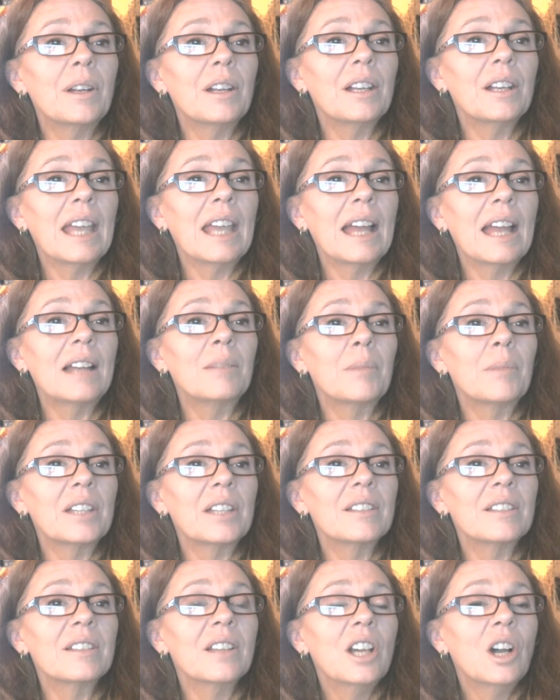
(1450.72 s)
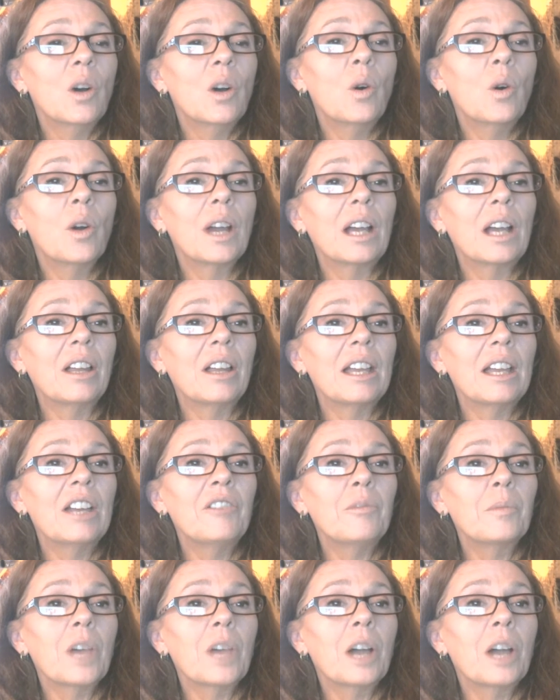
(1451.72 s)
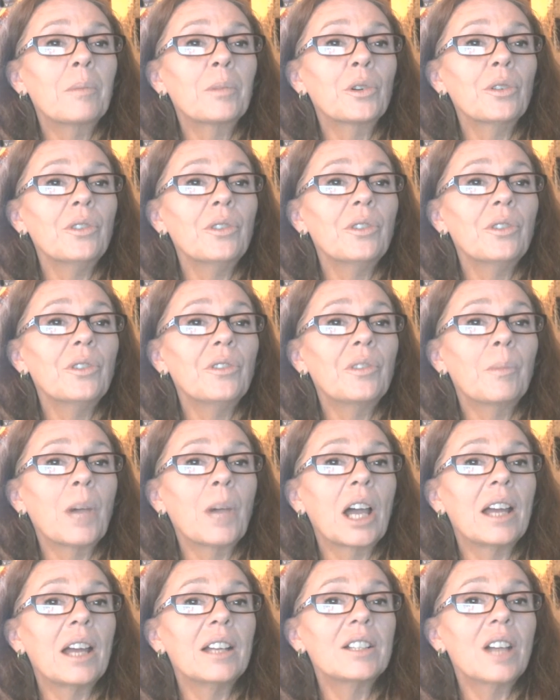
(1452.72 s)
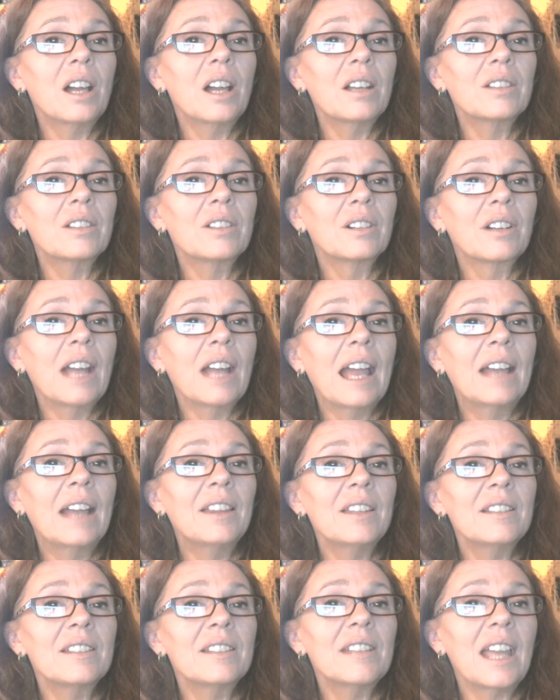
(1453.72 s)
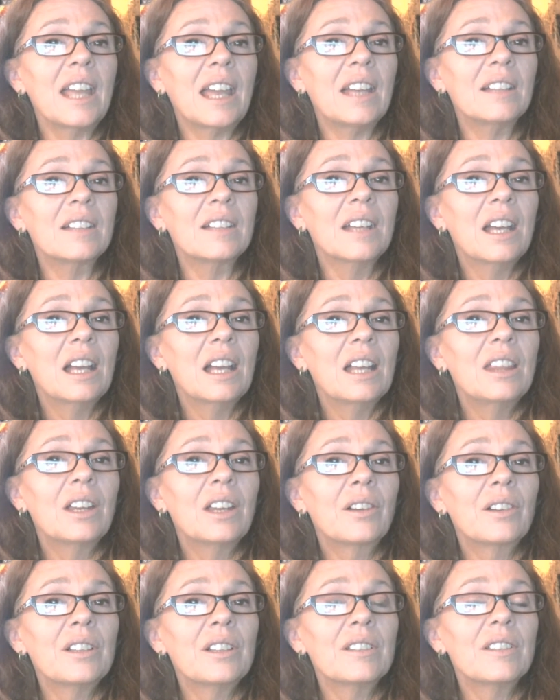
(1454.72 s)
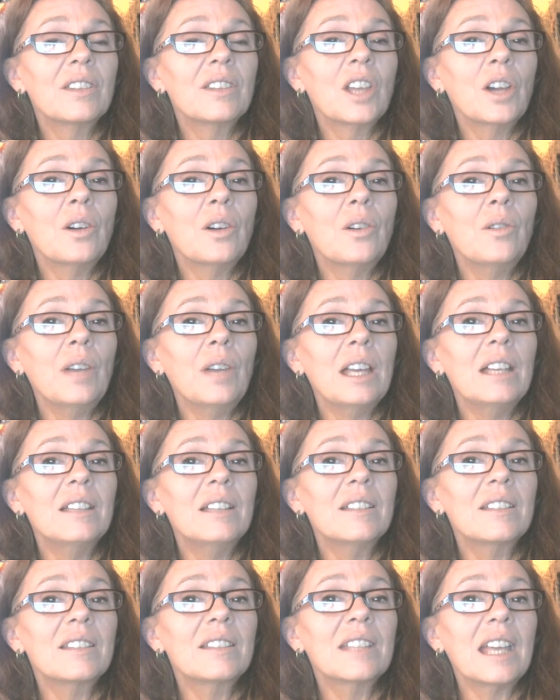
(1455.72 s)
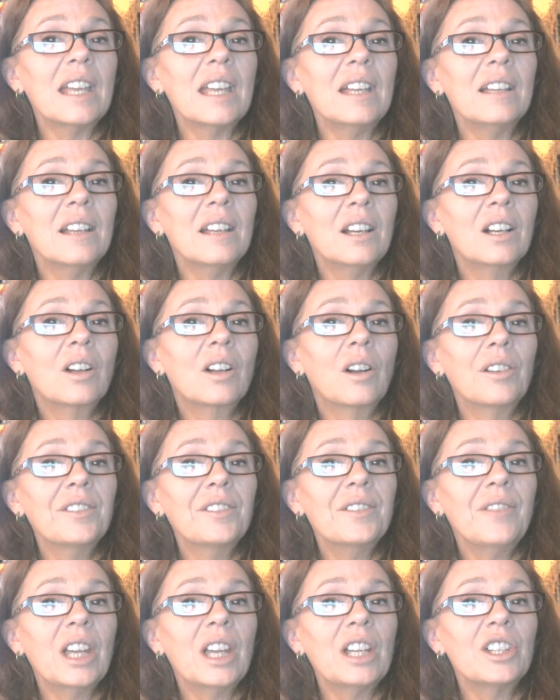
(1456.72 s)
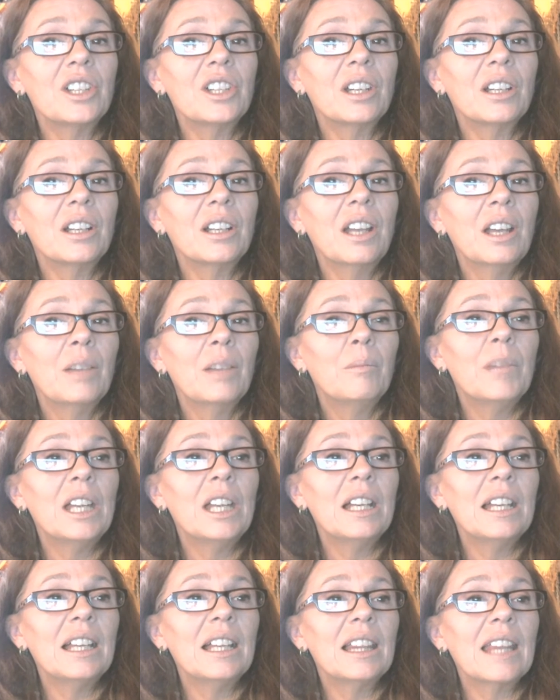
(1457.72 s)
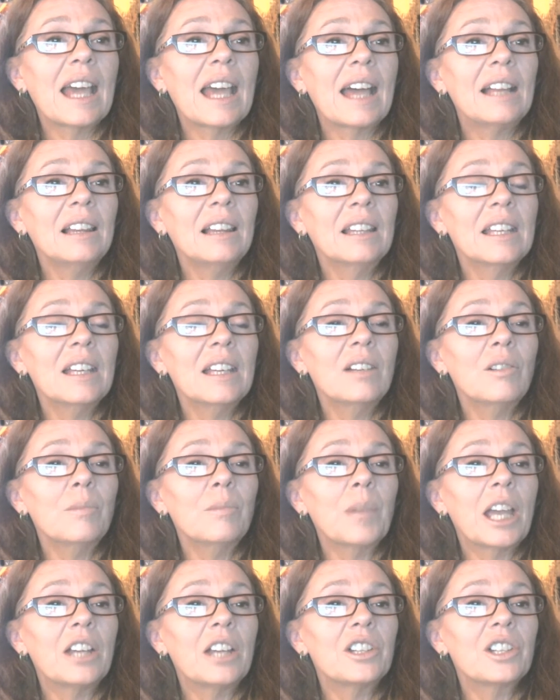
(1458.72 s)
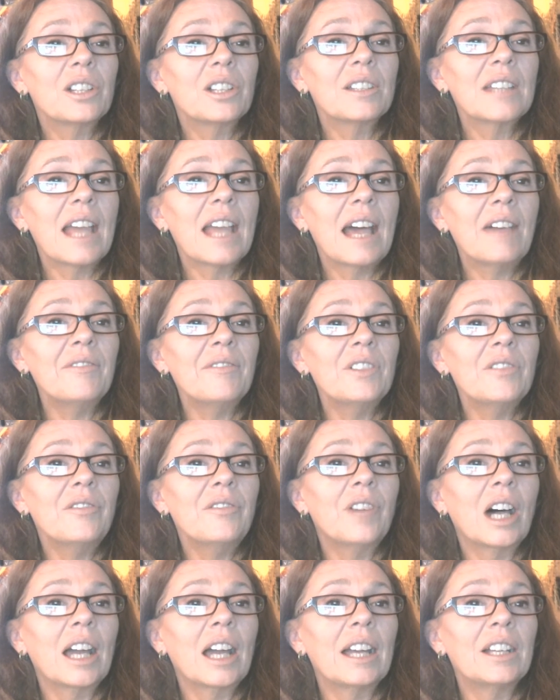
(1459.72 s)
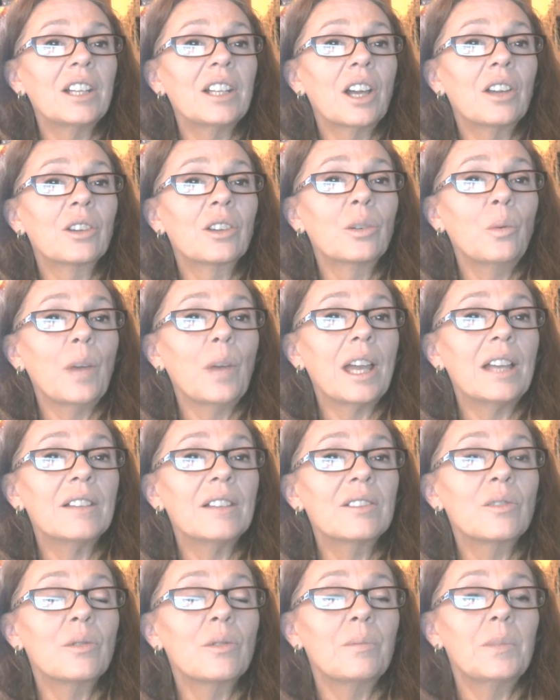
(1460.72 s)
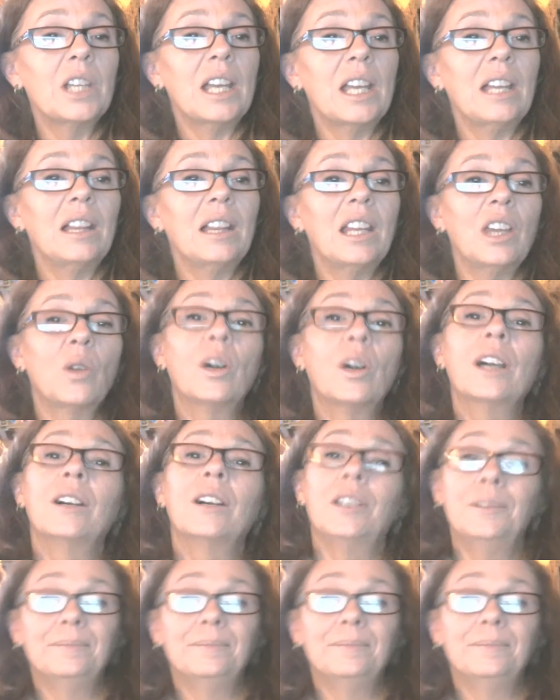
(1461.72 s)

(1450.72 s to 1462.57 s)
cannabis oil if approved by a doctor and the state. There is no in-state cultivation, meaning that legal patients have to find other ways to obtain the oil.